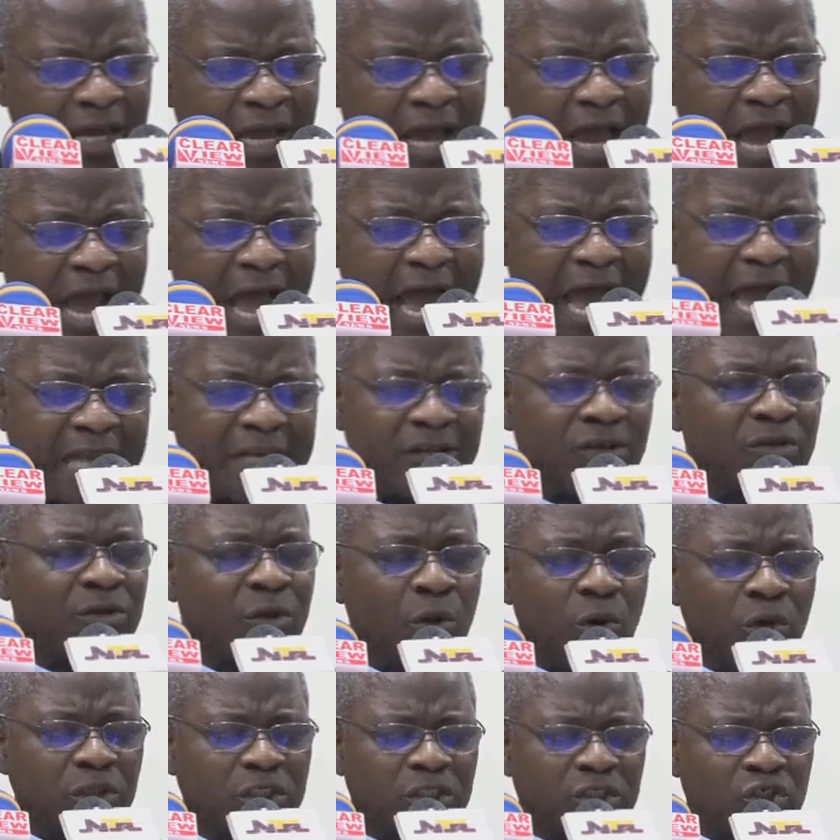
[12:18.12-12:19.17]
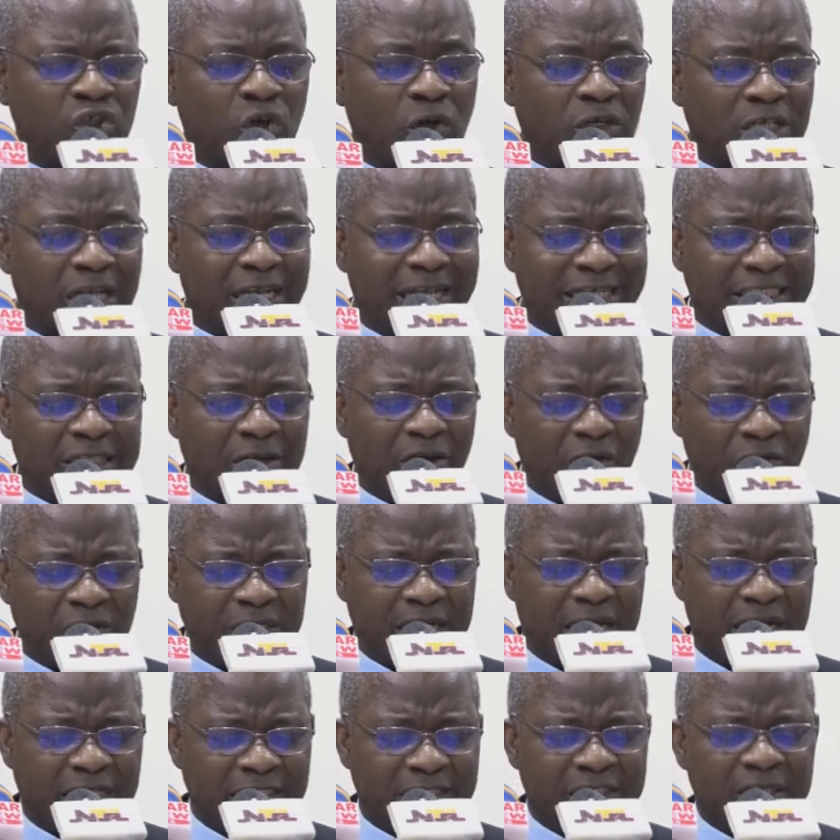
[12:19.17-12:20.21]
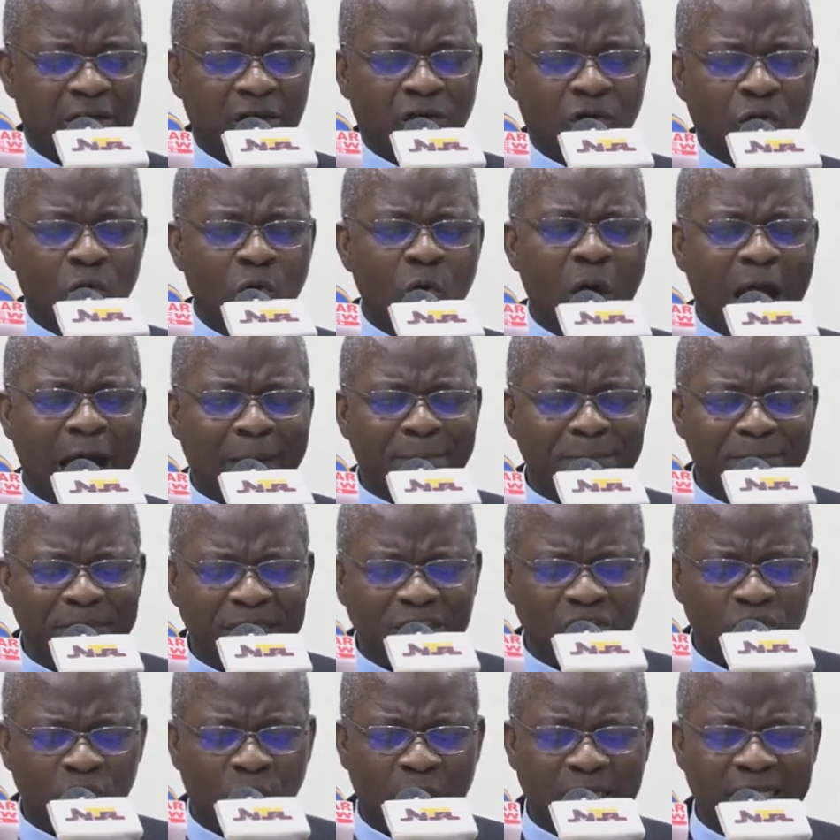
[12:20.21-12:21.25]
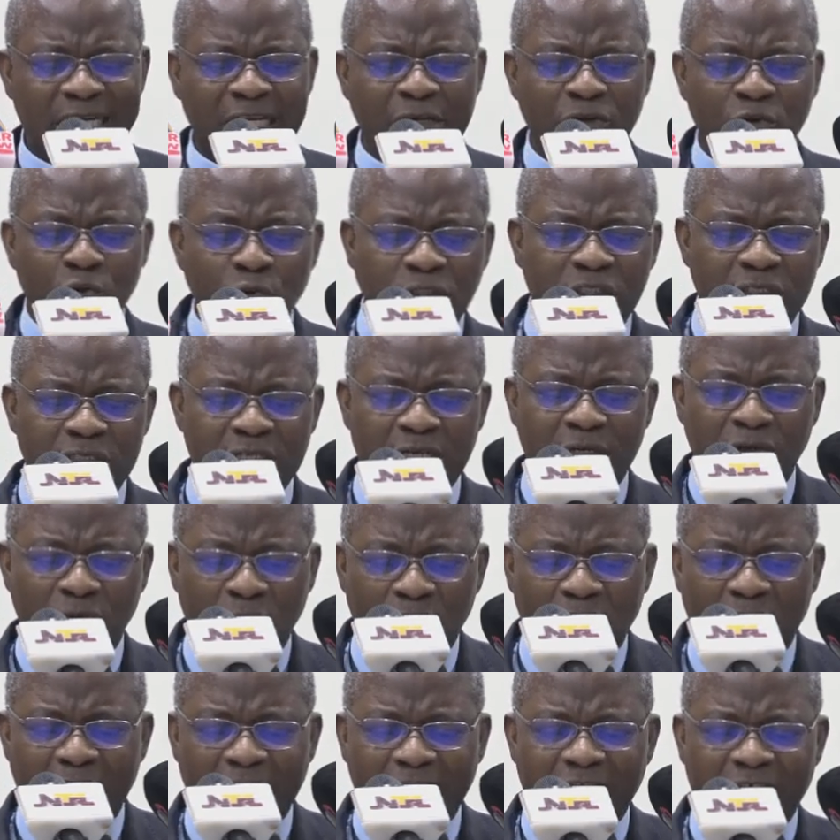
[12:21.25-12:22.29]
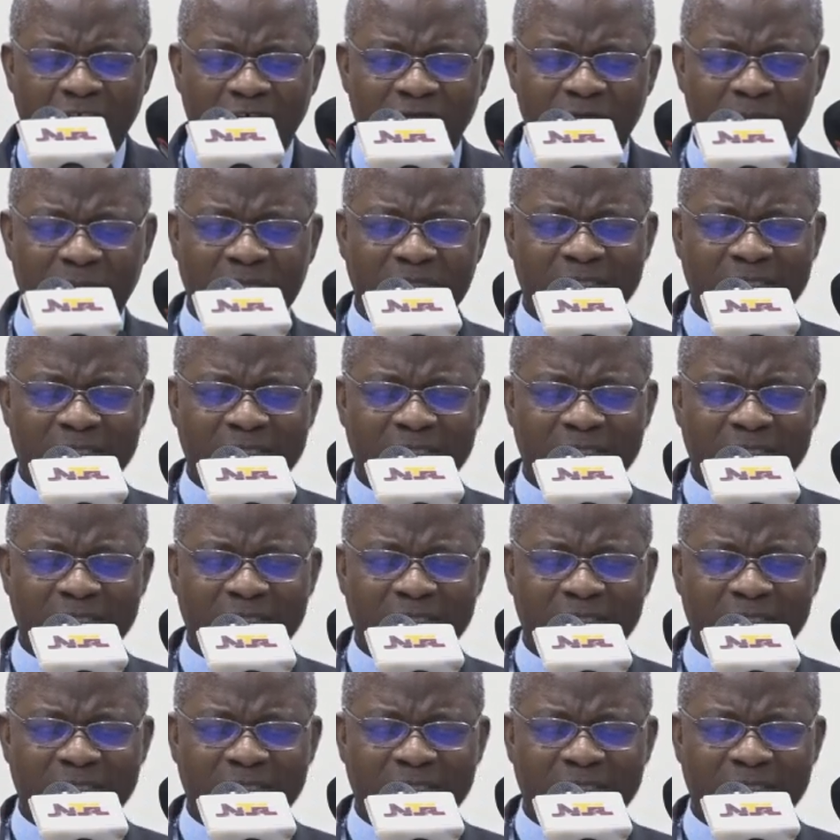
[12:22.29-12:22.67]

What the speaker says: and those thoughtless others who habitually loot the local government,